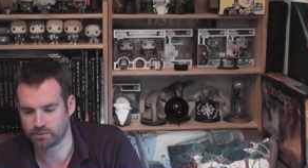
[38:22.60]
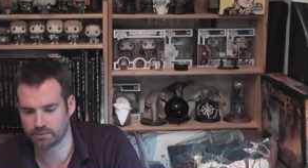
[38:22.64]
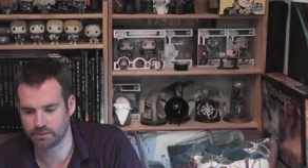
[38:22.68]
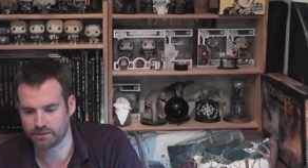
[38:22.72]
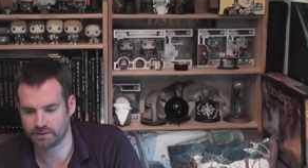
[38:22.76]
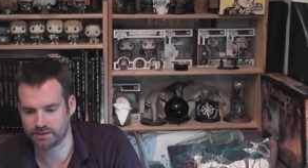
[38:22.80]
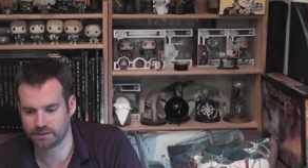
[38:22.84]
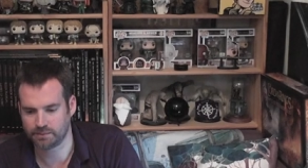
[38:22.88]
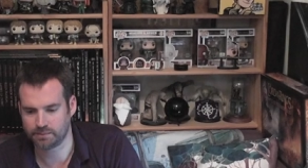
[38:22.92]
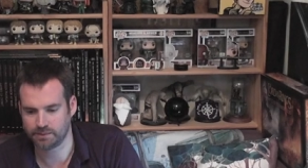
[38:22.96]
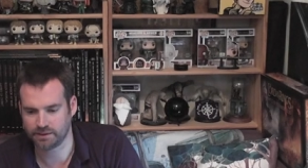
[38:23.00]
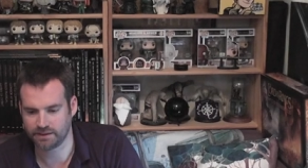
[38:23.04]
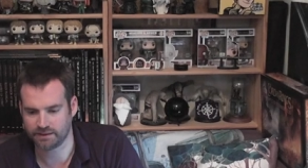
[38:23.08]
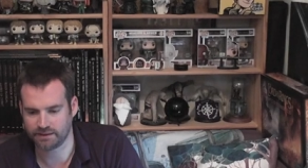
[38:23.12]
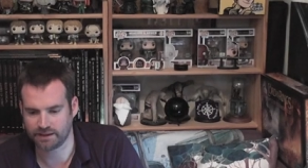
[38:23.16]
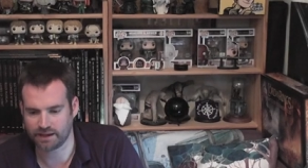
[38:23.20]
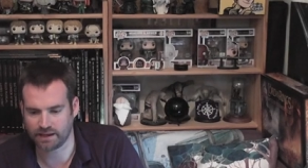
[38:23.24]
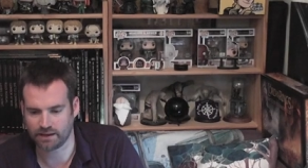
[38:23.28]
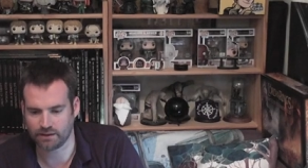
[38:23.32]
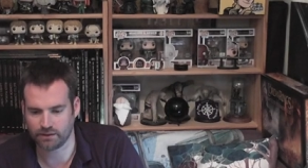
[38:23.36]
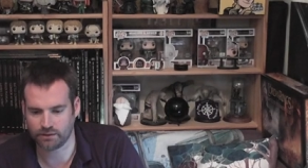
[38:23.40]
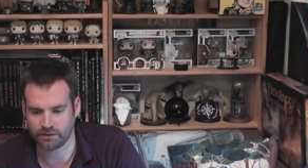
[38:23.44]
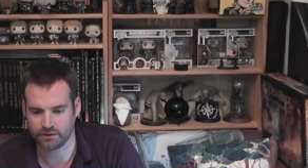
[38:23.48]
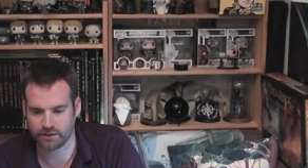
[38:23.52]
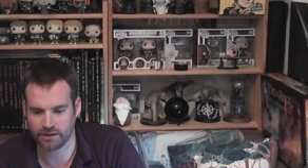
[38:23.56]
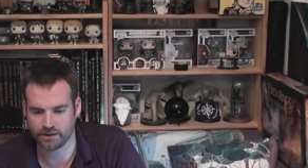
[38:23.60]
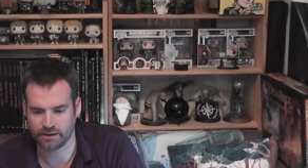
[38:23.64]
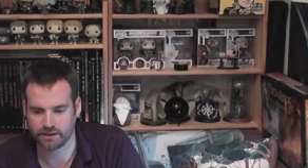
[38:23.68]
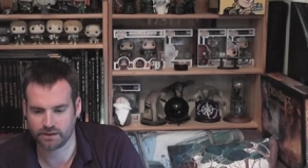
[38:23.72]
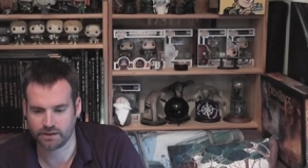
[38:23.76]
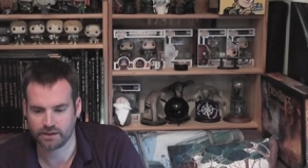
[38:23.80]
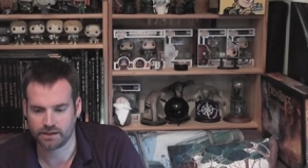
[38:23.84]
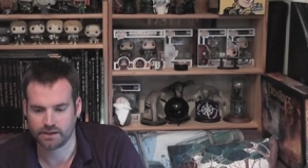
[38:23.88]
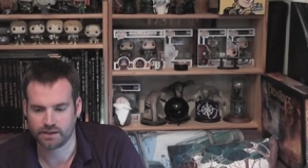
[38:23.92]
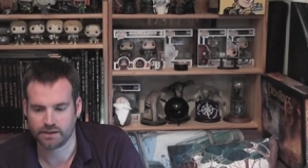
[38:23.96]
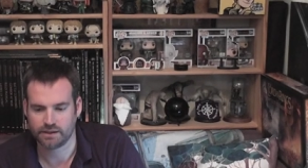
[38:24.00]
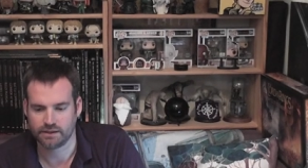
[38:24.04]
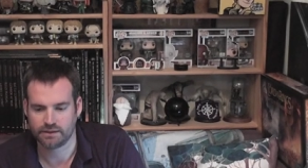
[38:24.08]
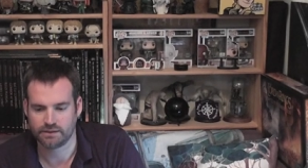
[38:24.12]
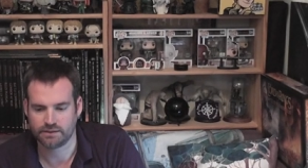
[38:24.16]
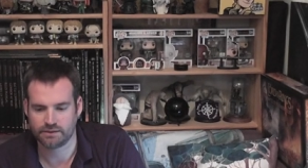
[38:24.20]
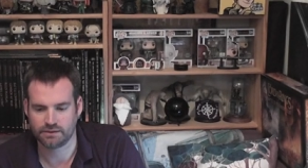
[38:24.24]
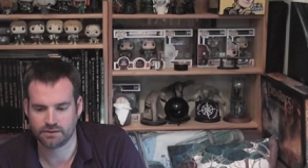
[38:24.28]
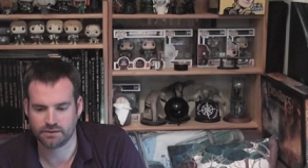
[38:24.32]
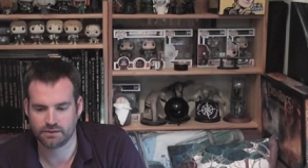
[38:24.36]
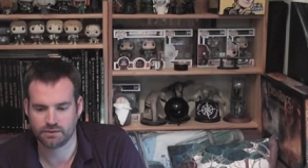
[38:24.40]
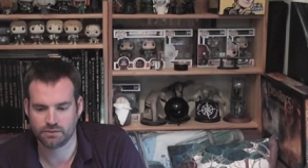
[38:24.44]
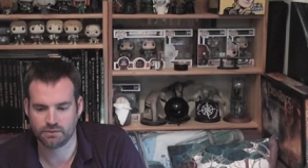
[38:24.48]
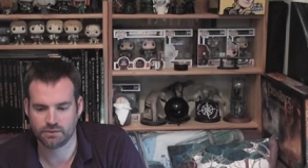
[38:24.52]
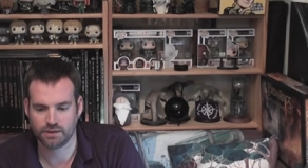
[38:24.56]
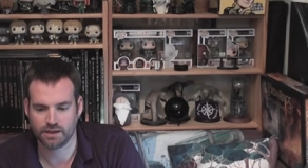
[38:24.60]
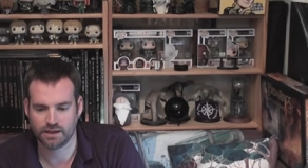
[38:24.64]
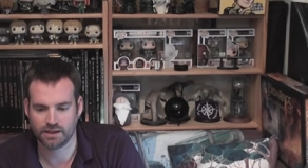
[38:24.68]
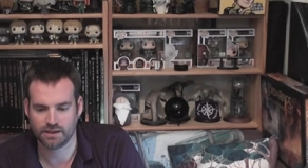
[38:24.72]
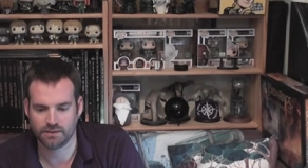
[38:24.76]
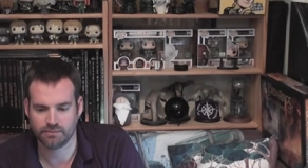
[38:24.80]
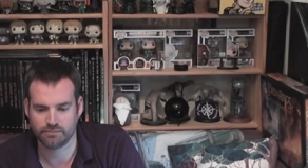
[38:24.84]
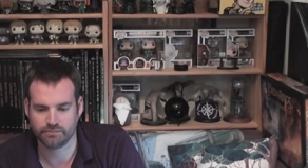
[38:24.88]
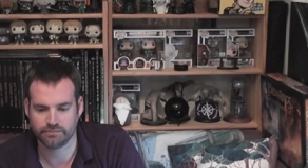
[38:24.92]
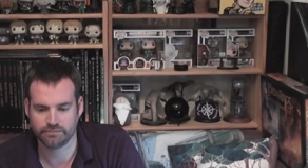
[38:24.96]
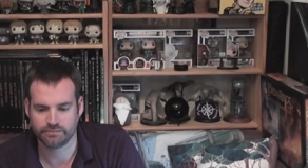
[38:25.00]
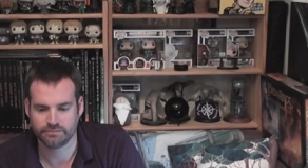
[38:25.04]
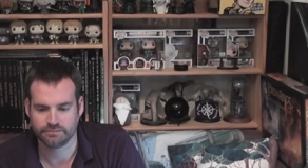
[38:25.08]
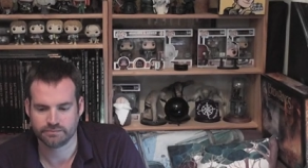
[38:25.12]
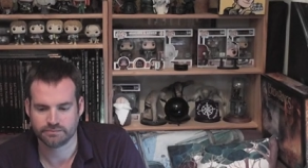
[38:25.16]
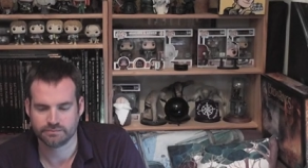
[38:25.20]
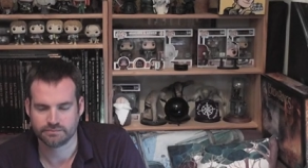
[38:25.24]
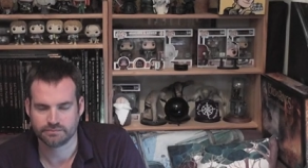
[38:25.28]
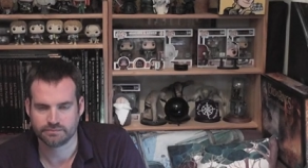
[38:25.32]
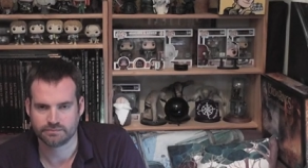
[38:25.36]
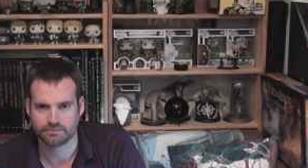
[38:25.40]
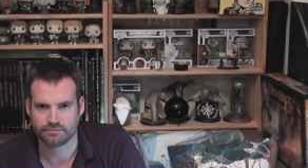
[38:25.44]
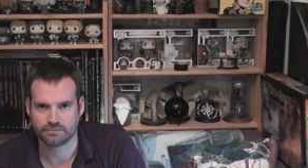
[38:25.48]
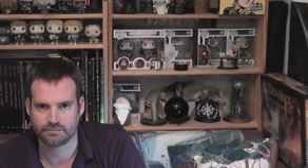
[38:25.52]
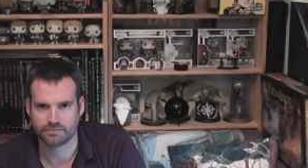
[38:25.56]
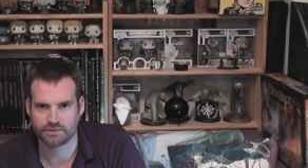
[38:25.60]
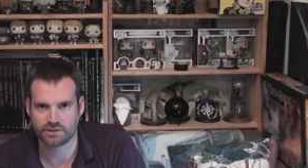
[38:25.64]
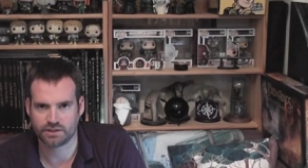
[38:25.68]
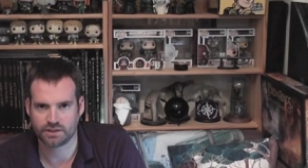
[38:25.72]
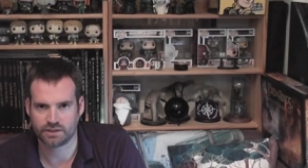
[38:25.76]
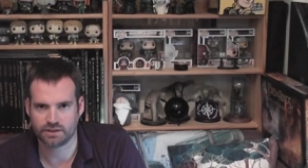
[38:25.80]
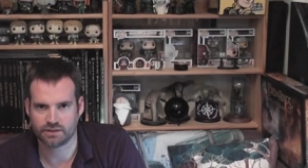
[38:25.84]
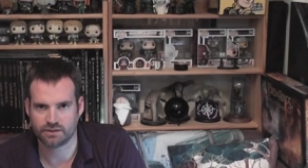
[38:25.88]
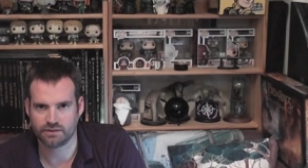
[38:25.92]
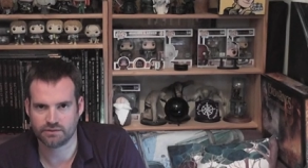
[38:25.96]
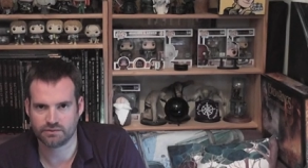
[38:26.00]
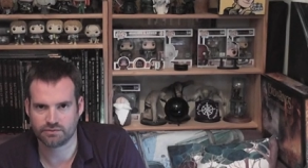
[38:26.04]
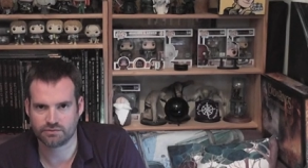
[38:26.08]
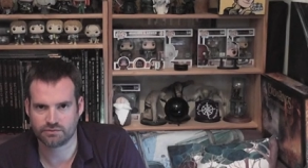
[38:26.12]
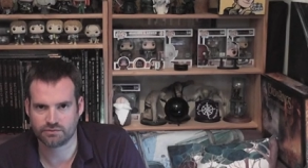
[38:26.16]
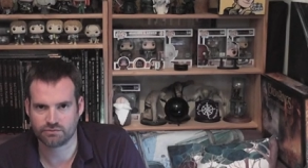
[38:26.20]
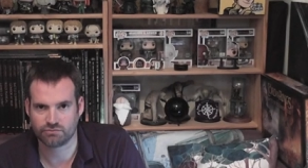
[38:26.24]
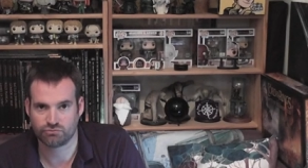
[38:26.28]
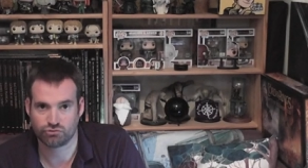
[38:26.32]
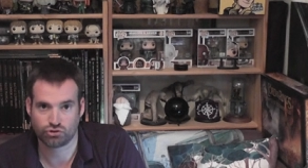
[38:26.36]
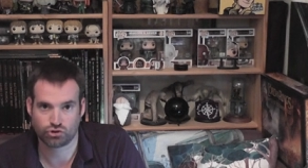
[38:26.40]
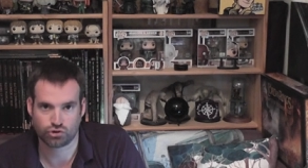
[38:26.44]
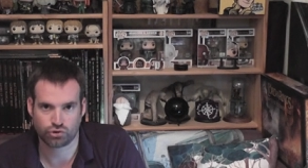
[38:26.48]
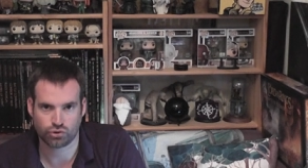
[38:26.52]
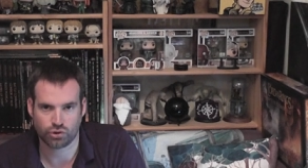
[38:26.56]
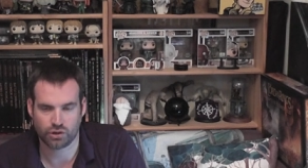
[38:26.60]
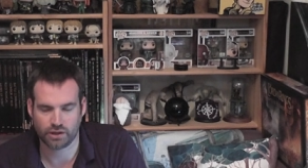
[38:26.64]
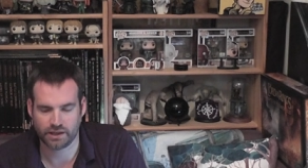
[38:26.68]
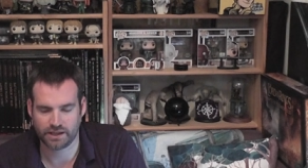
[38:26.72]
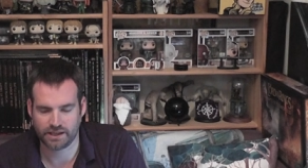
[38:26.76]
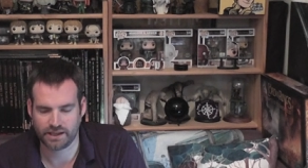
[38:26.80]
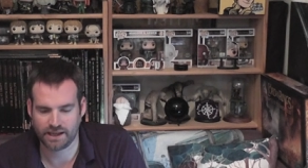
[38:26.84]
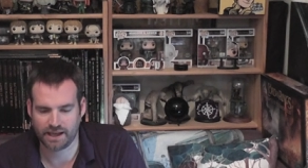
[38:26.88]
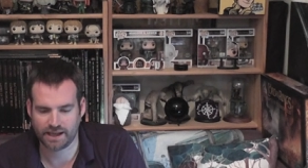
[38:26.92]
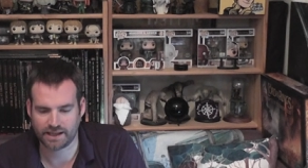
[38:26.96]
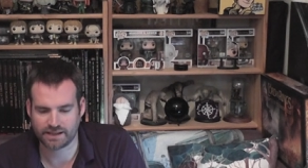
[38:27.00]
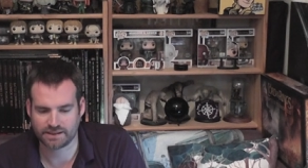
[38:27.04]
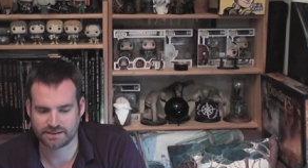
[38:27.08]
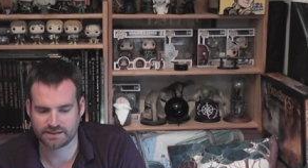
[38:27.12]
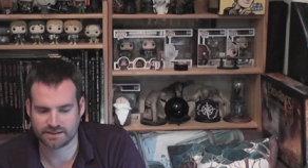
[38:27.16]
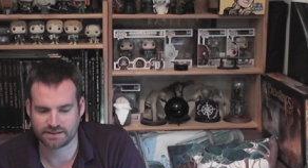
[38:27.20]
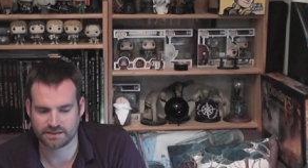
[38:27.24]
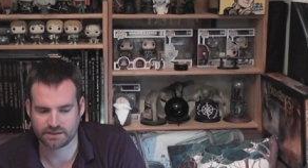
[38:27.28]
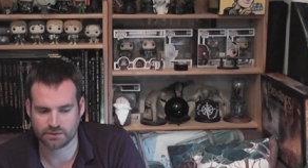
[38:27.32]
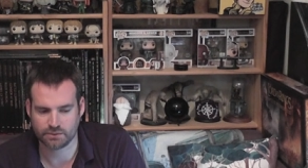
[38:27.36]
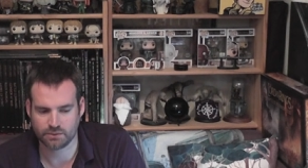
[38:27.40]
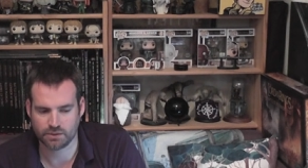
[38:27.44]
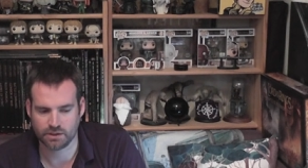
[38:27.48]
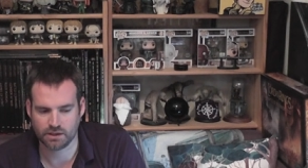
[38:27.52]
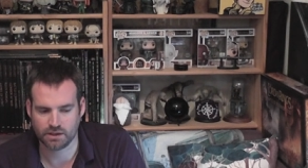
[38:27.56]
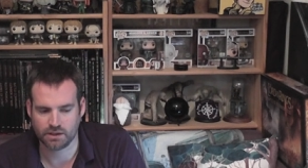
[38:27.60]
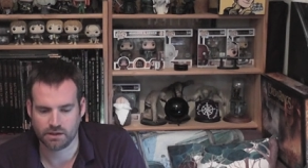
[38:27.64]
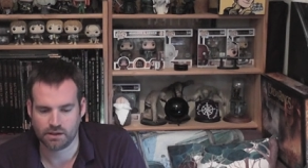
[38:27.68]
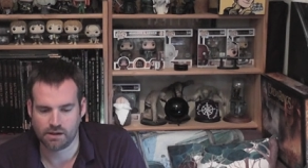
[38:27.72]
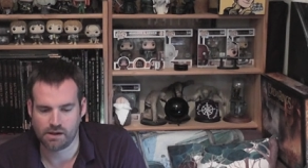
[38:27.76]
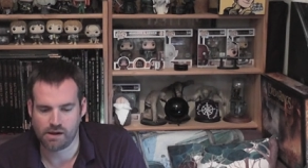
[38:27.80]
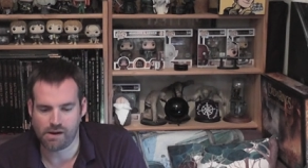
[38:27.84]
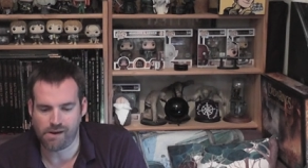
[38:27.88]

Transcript: probably dip into that lot then to um, to kind of try next, as it were.